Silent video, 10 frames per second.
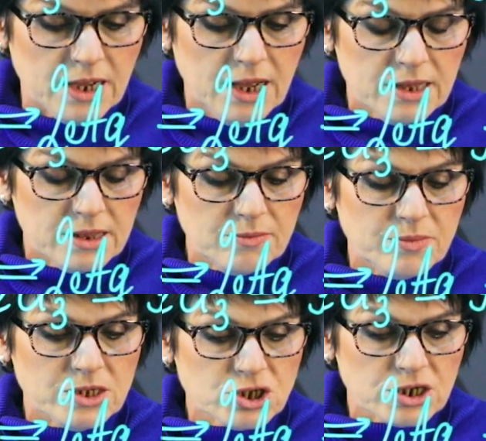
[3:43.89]
The
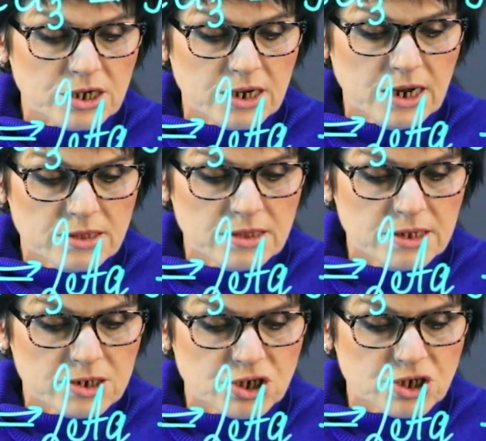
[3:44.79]
least common
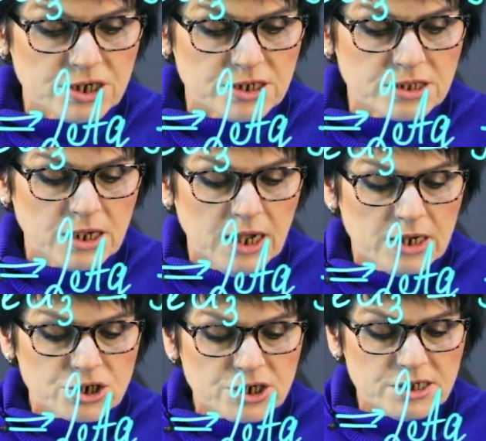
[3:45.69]
multiple is 6.
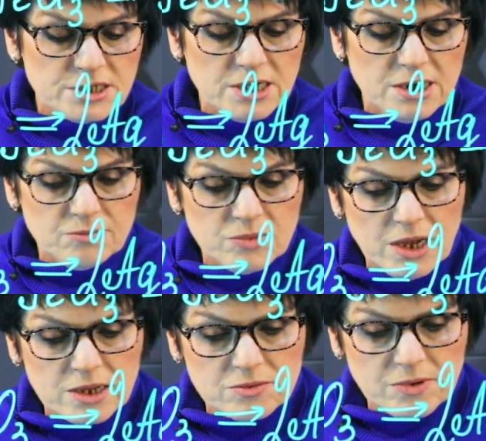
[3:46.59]
6
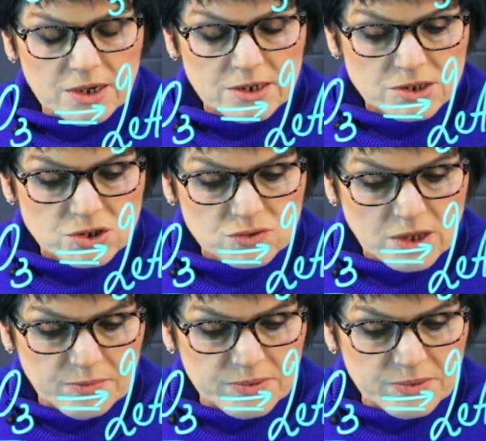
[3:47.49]
divided by 2.